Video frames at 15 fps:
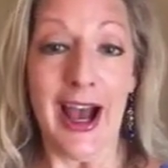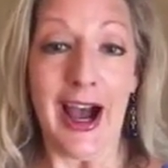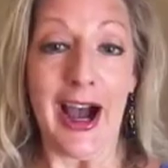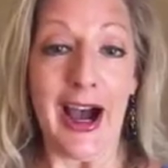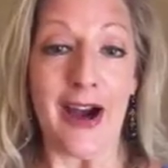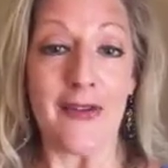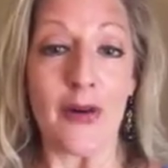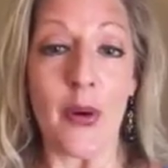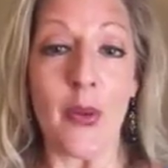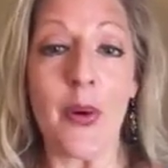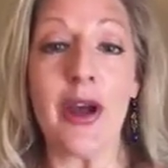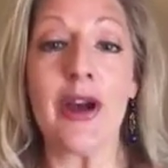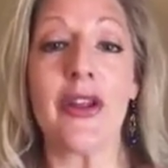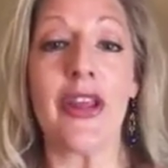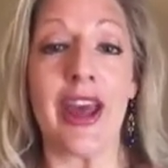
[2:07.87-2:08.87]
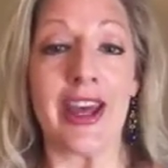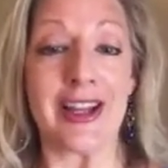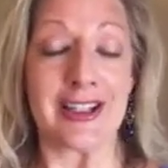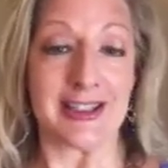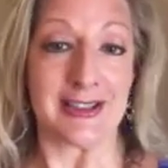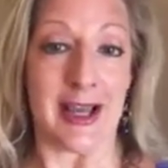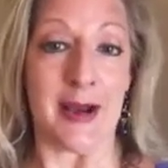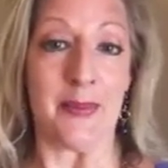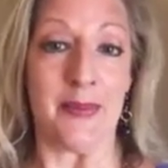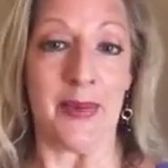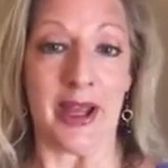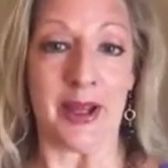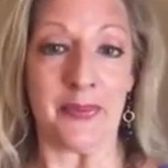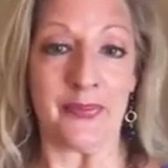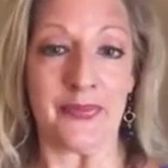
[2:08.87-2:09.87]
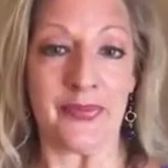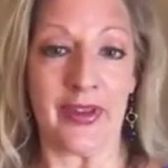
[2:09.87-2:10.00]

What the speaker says: of, will they accept me?